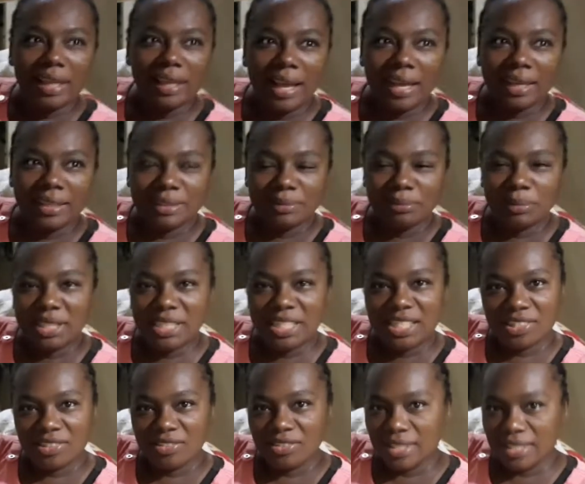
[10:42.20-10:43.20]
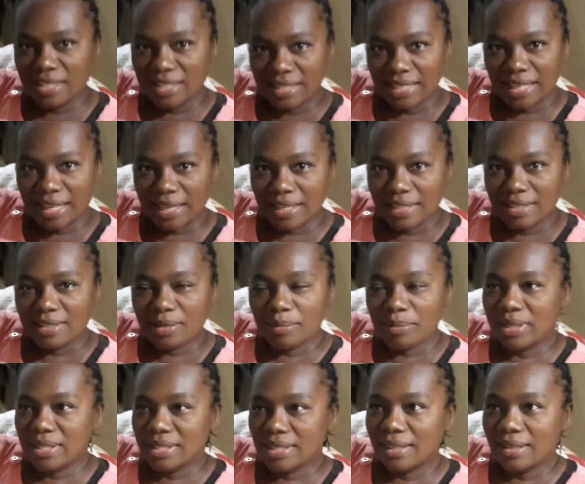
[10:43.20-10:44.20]
on the material side. So
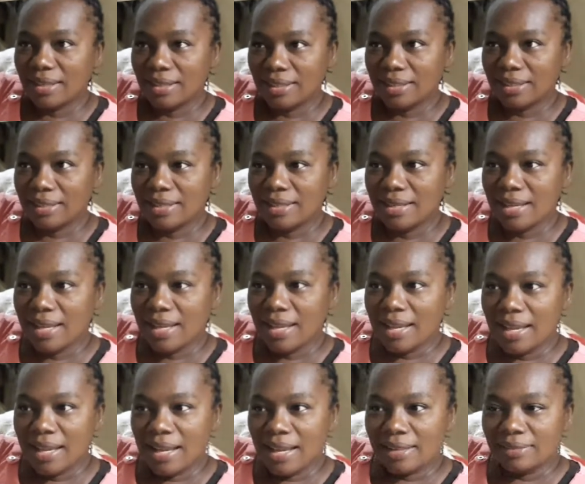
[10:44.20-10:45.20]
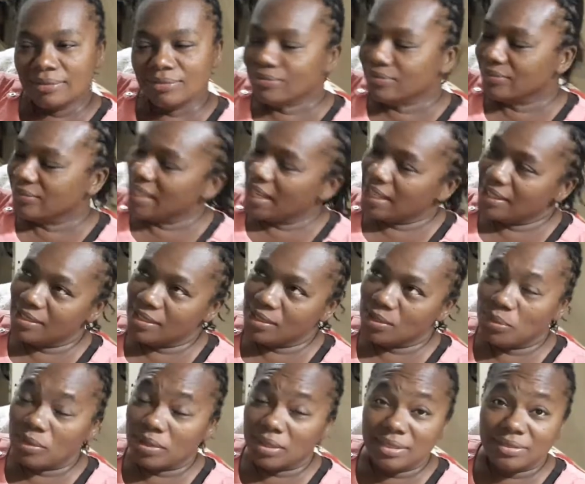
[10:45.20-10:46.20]
basically, I just
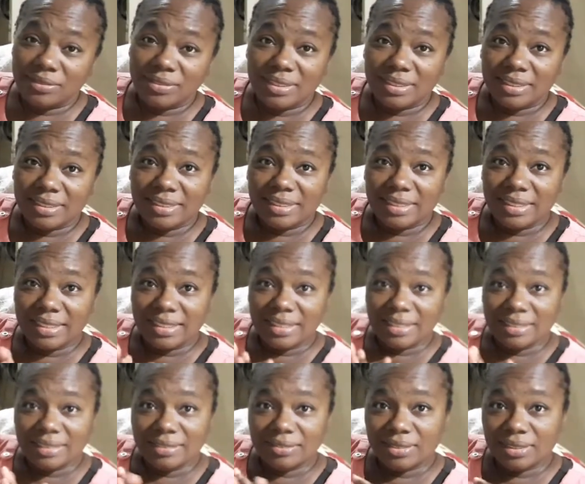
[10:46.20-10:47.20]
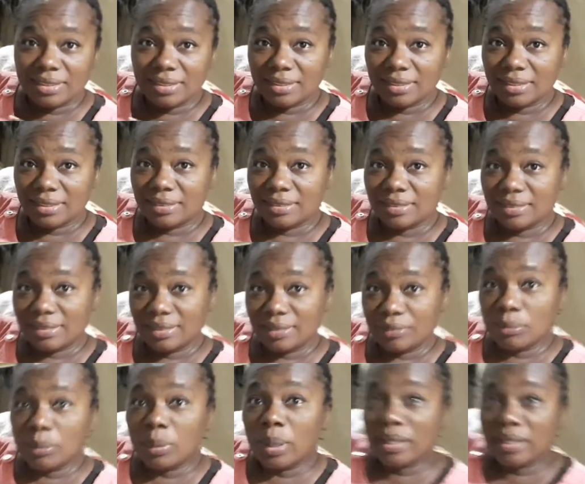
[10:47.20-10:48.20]
want to live to the day and everything else.
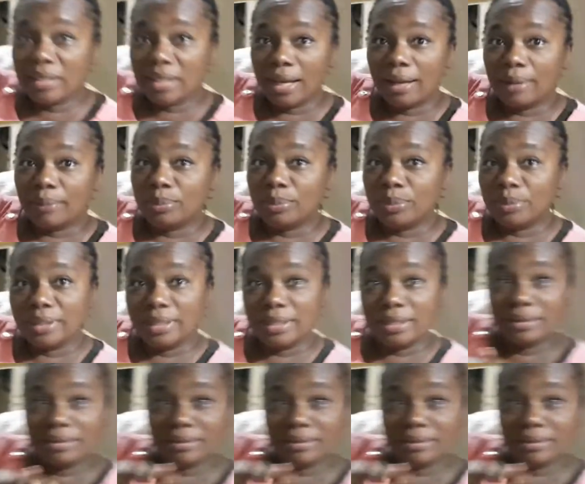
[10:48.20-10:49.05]
Everybody happy and